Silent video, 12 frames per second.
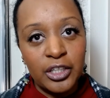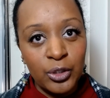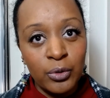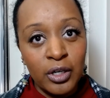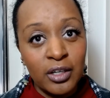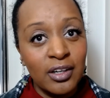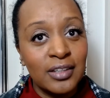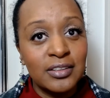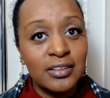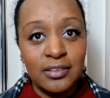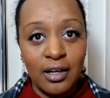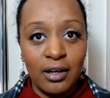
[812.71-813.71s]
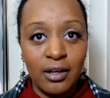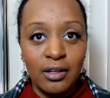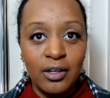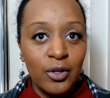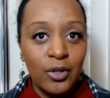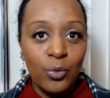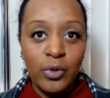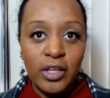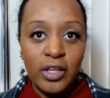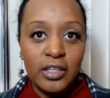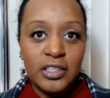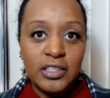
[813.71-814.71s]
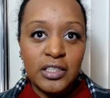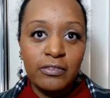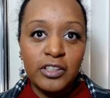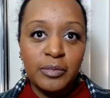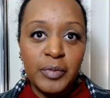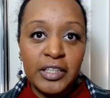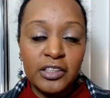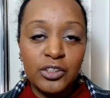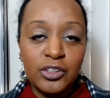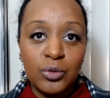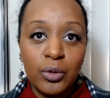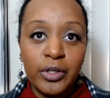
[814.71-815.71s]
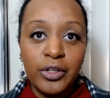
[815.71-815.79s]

You are not stuck with any self-limiting story.